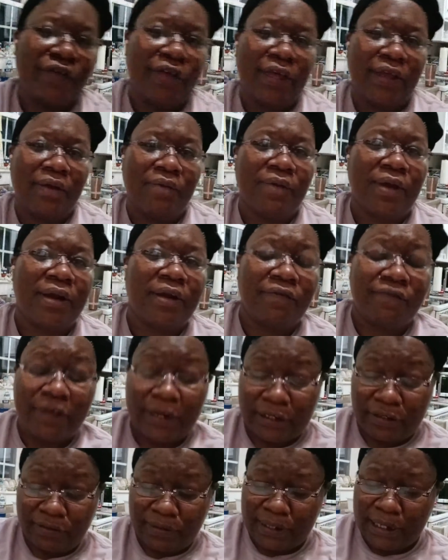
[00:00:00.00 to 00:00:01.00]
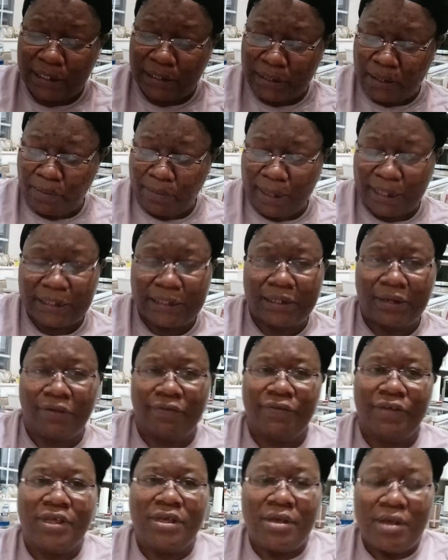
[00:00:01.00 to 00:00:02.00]
handwriting, if I do say so
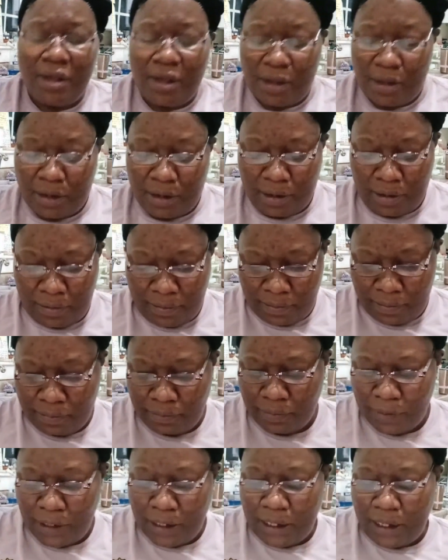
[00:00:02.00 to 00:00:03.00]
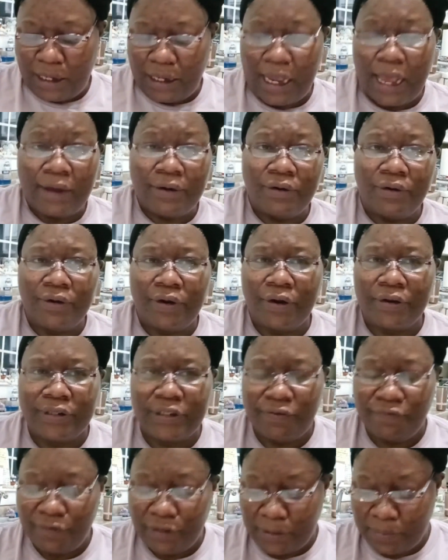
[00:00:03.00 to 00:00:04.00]
myself. And y'all know
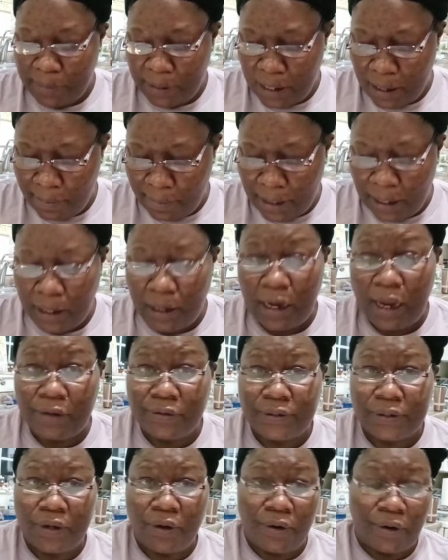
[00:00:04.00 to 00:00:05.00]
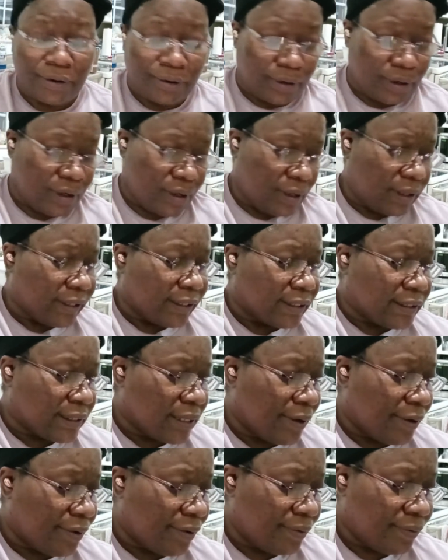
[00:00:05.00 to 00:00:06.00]
cursive is becoming a lost art.
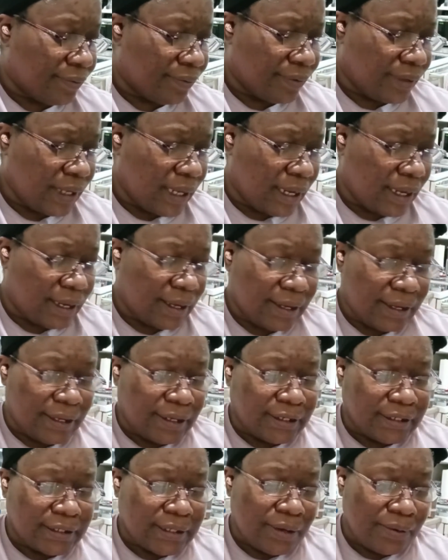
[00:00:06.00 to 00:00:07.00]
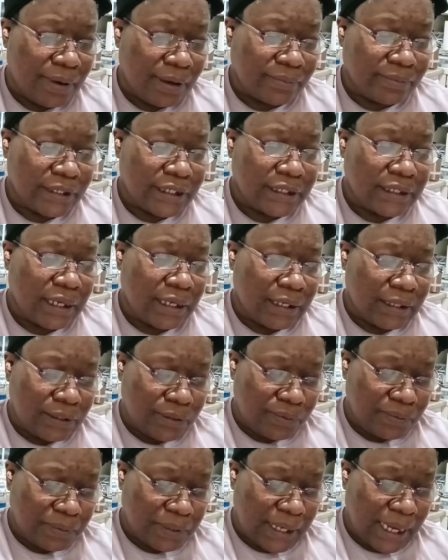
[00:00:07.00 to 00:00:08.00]
So, yeah. So, I'm just going to
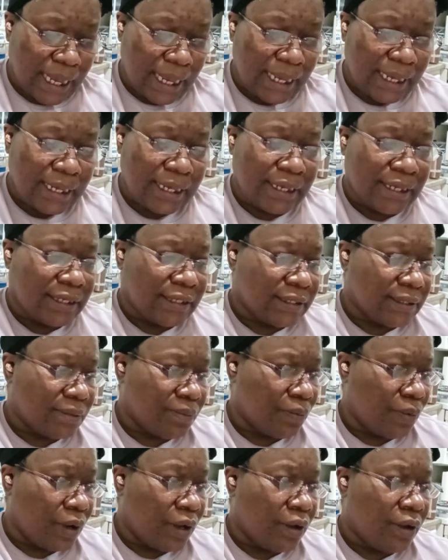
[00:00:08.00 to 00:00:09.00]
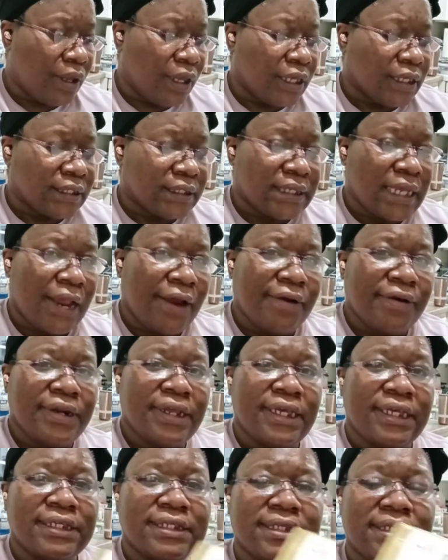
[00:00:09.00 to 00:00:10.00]
do days. Well,
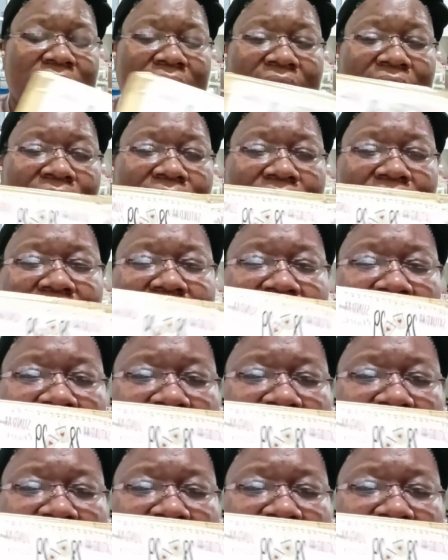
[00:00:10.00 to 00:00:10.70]
Saturday and Sunday, because I